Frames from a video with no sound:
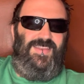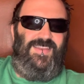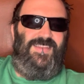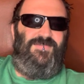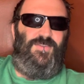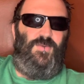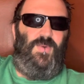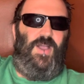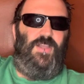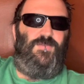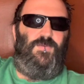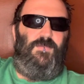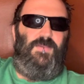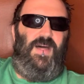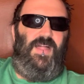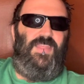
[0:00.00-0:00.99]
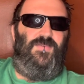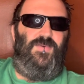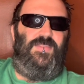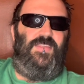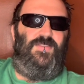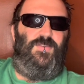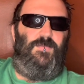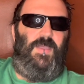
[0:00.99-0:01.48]
and if you watch more Bollywood,
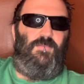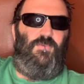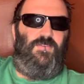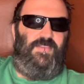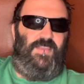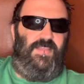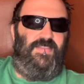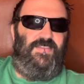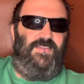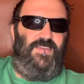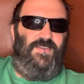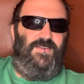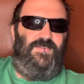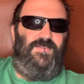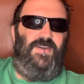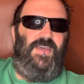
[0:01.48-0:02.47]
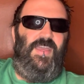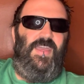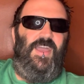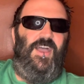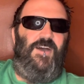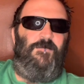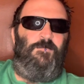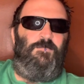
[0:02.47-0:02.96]
this would make more sense to you.
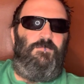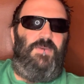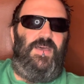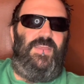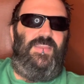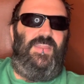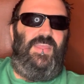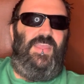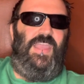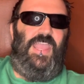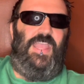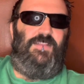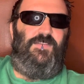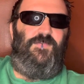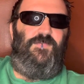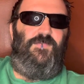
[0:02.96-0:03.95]
But it